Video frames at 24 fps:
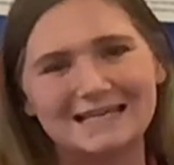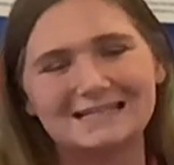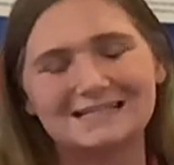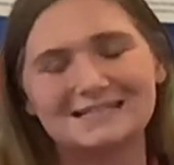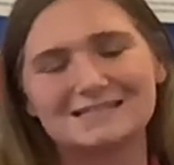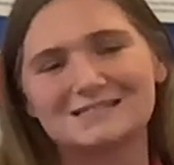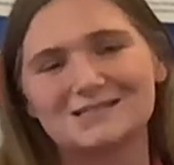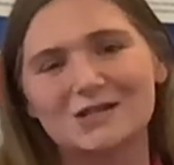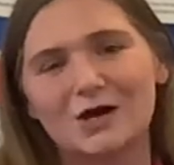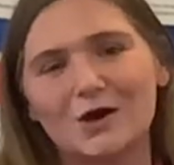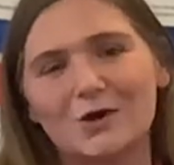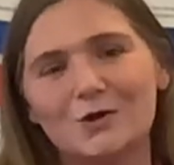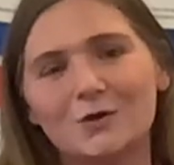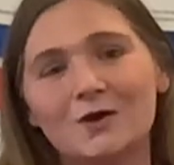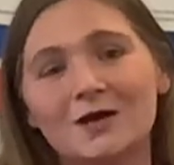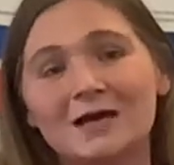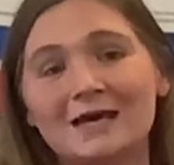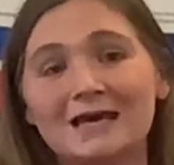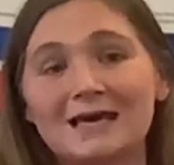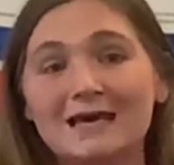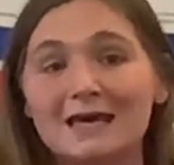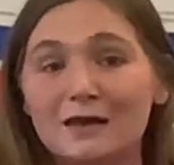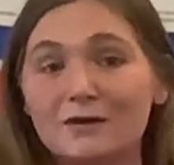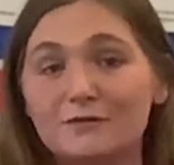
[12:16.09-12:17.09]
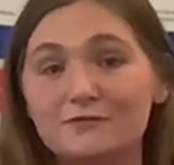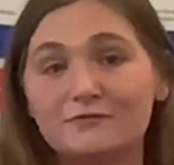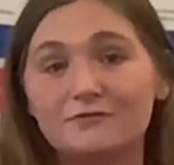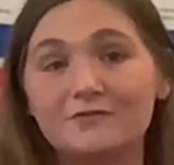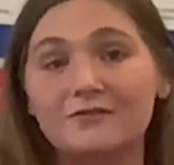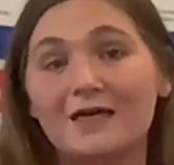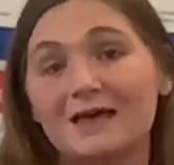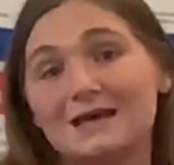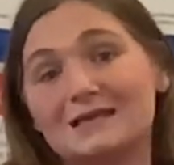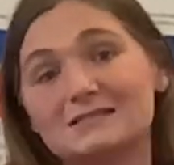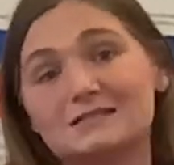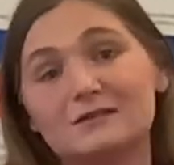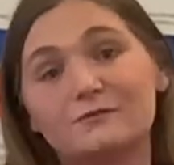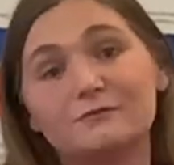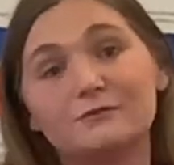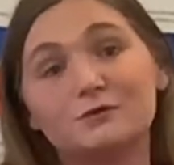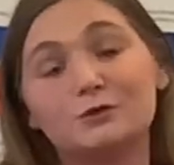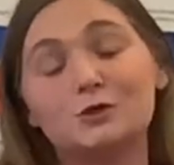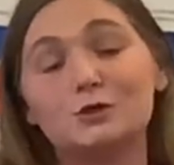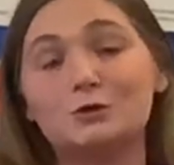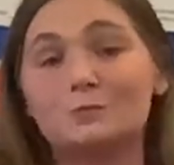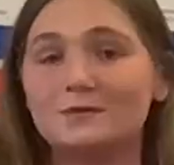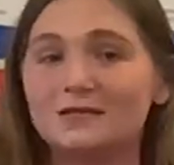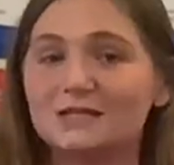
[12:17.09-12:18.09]
So if that is something
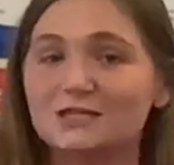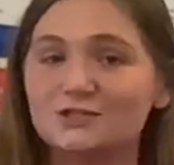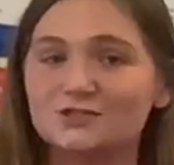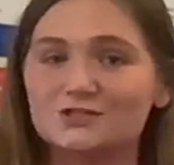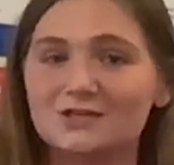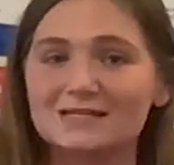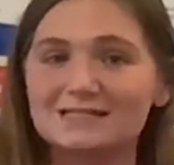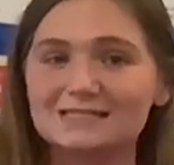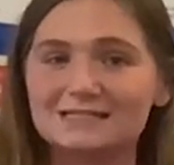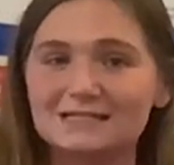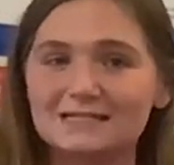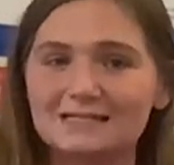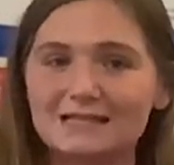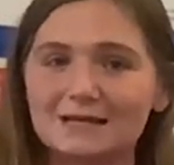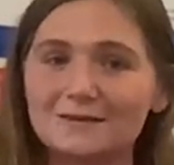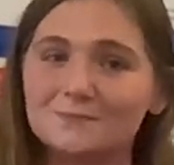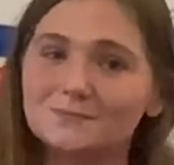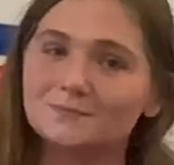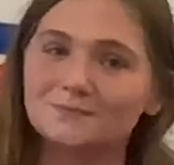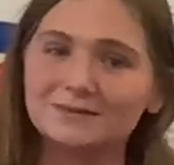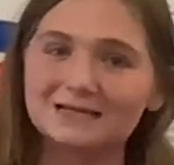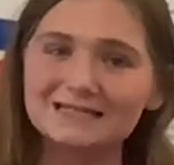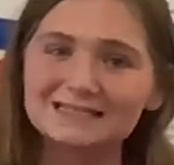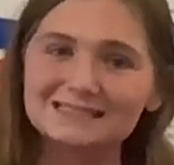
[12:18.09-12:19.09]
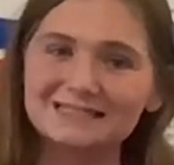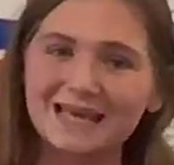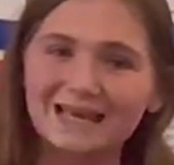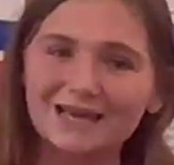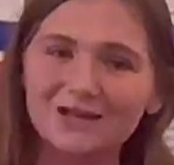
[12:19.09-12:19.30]
you'd be interested in, please get in